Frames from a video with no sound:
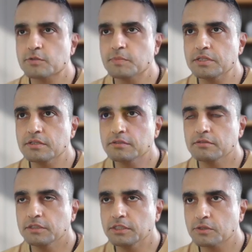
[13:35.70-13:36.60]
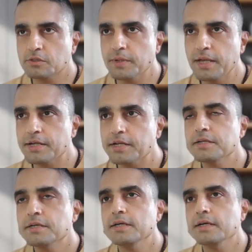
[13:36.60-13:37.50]
has been, created,
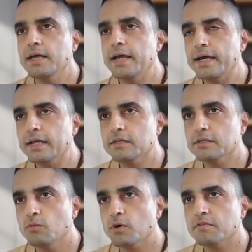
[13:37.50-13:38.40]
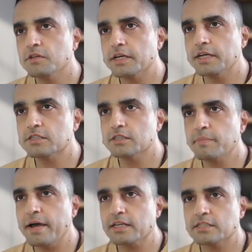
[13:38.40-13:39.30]
and one of the tickets in the
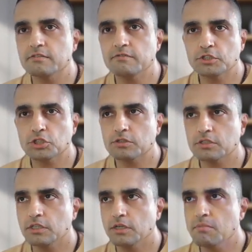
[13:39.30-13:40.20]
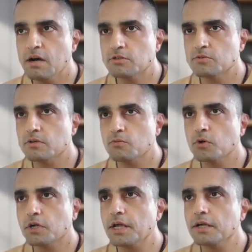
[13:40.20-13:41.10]
past in which mouse is not
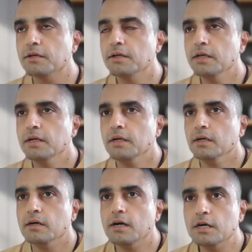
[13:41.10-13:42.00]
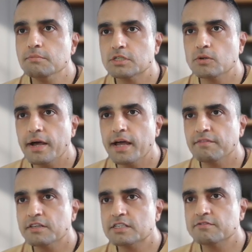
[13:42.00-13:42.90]
working, so I
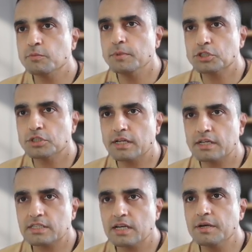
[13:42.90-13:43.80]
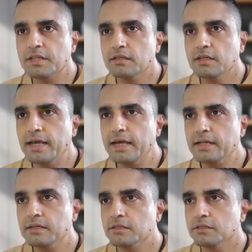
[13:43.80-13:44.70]
have this information that has come in,
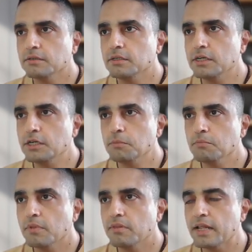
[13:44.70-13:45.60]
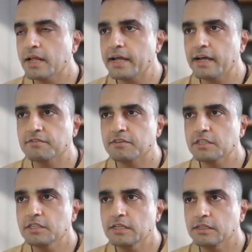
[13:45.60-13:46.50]
and then I have
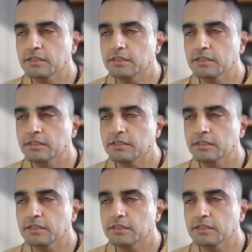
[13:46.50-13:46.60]
the